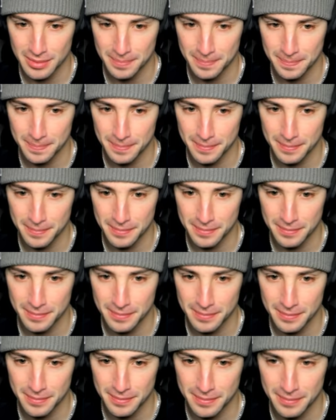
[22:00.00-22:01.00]

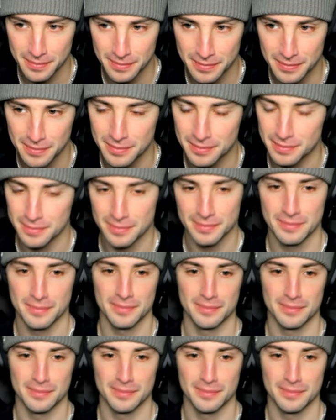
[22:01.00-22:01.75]
(silence)